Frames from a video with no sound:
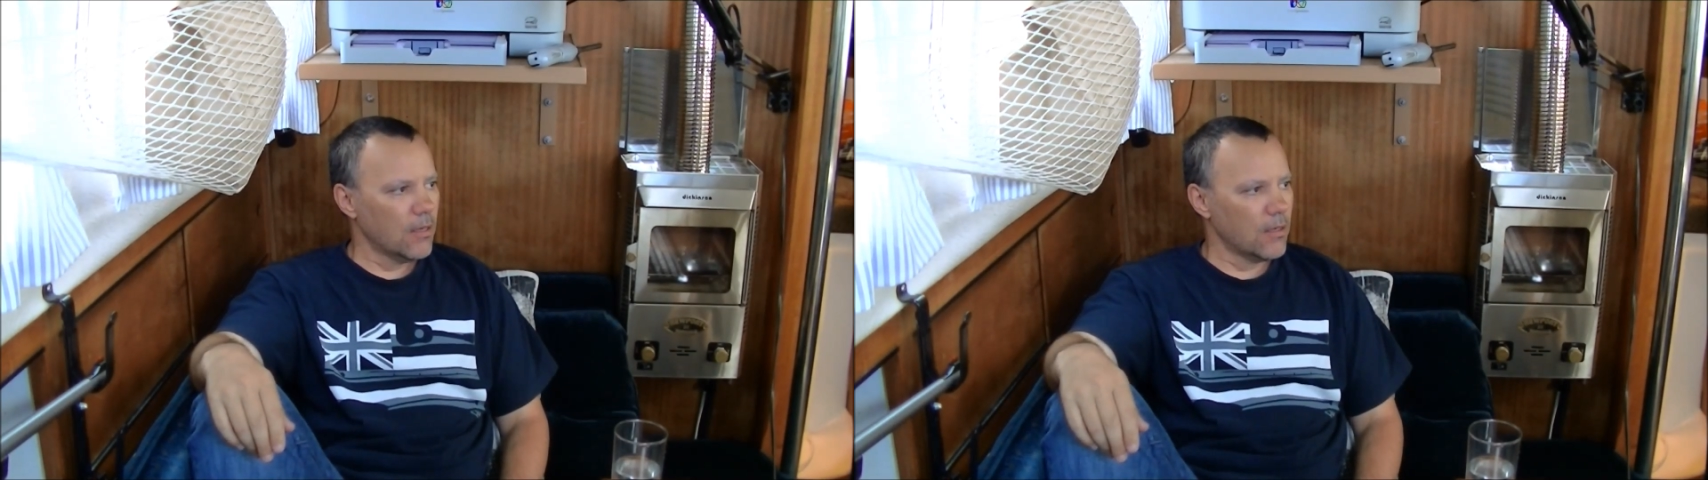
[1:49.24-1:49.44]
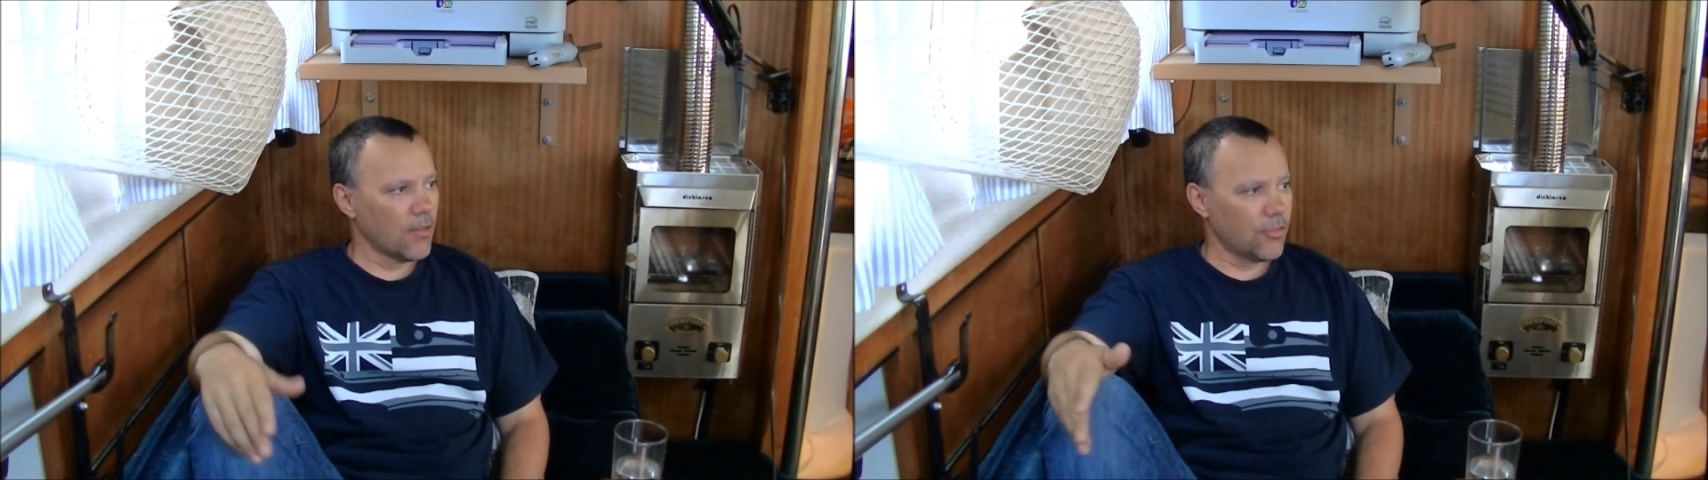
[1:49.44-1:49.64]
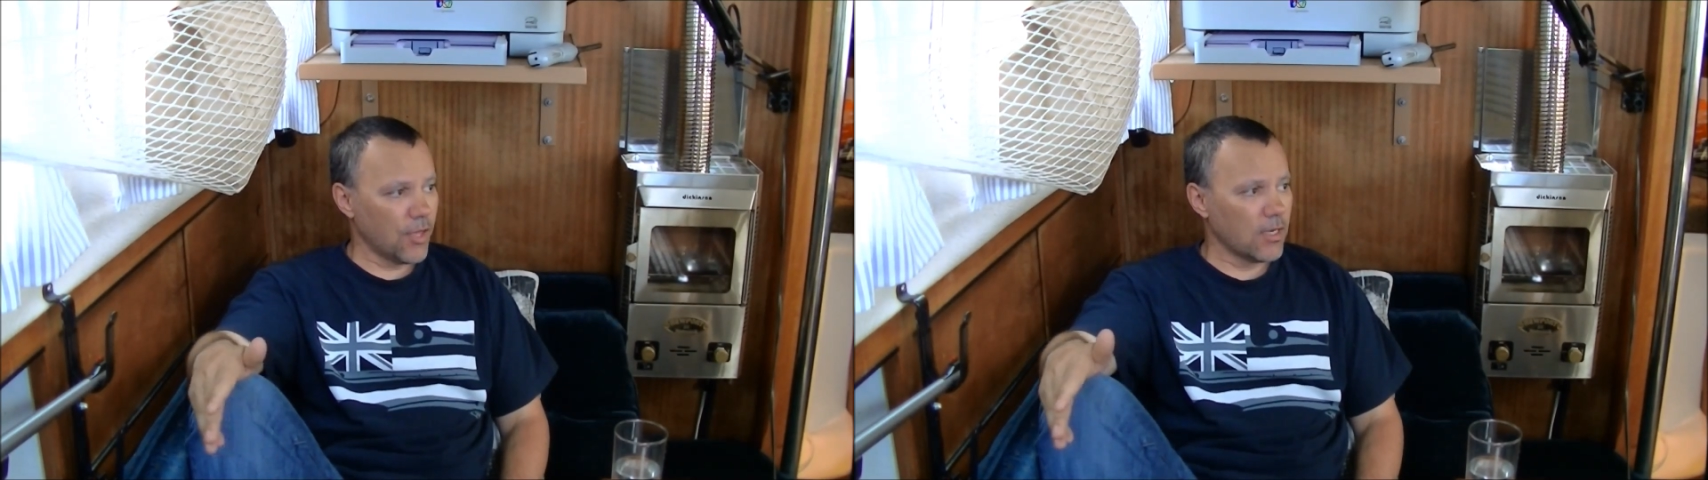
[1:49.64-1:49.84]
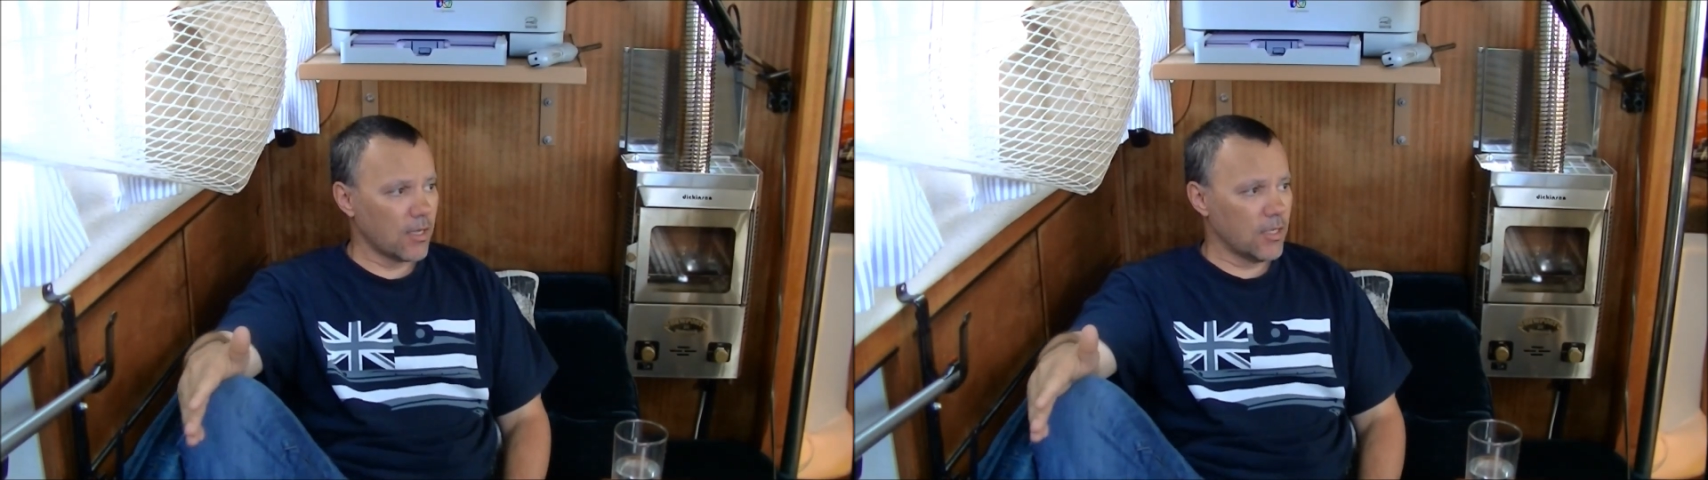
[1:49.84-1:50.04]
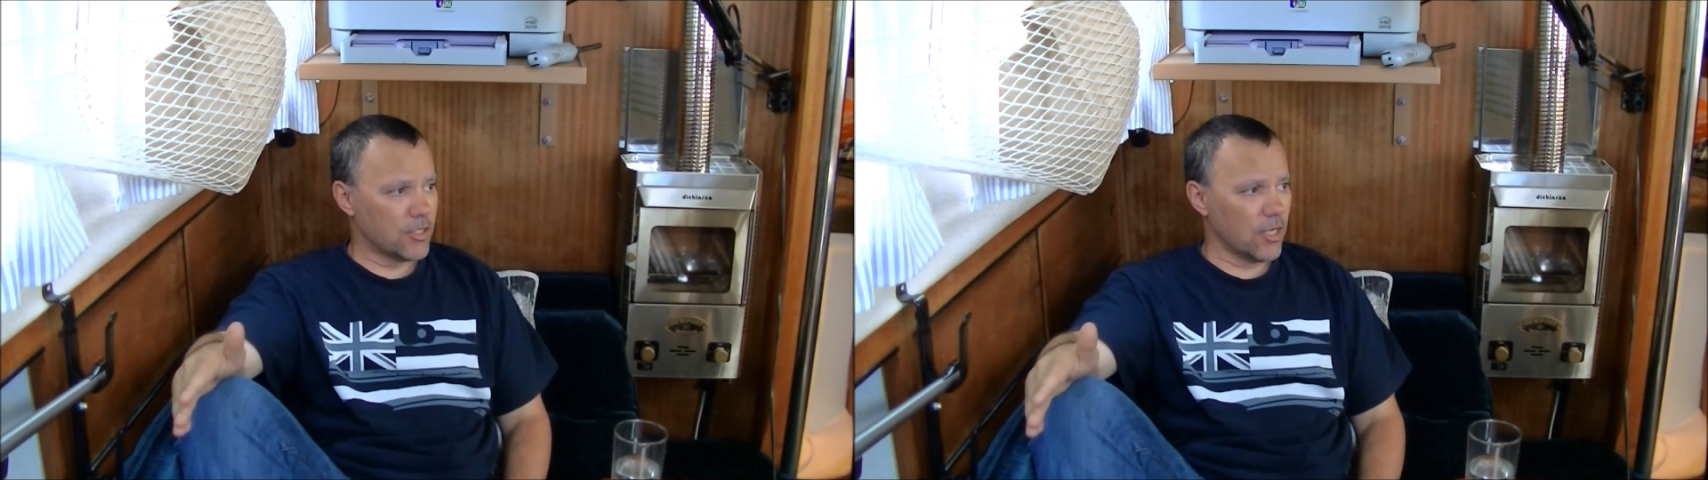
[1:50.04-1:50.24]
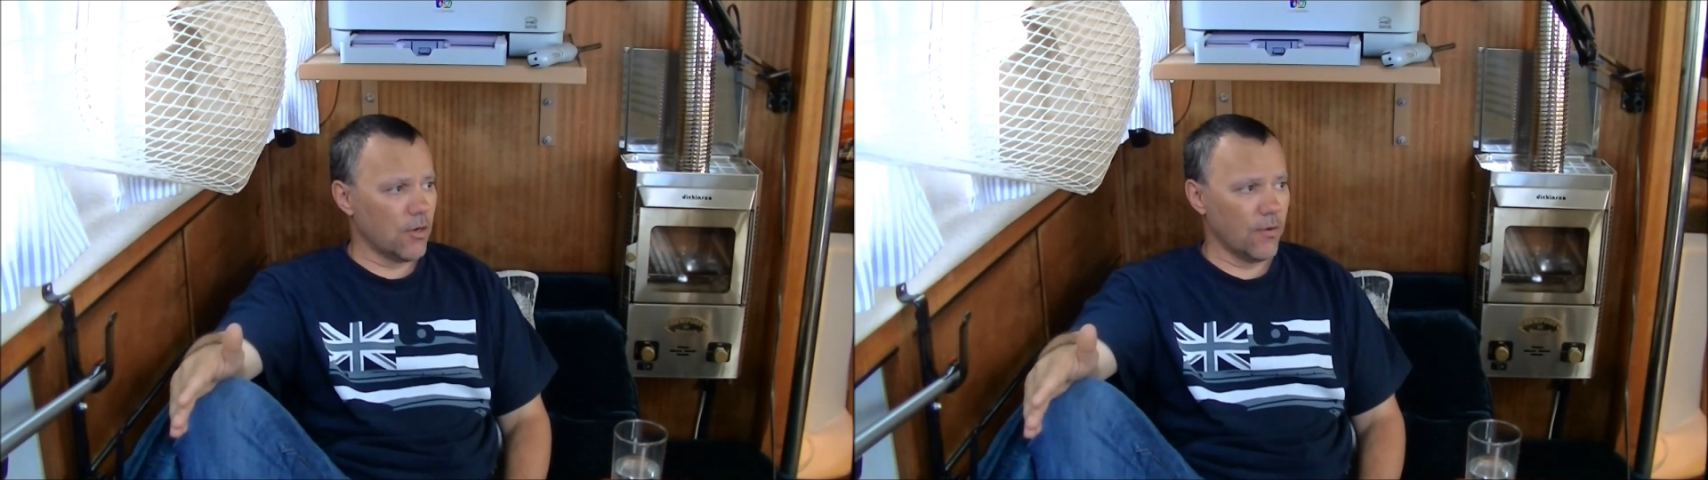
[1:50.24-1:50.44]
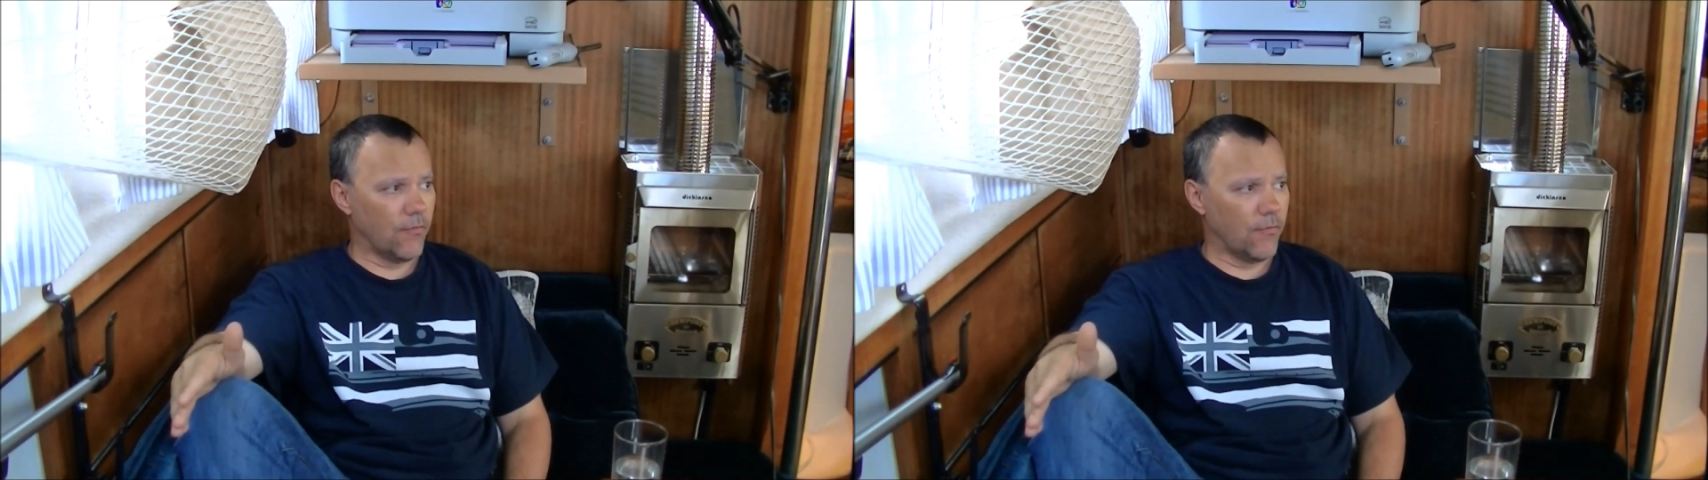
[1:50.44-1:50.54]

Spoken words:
Another thing to consider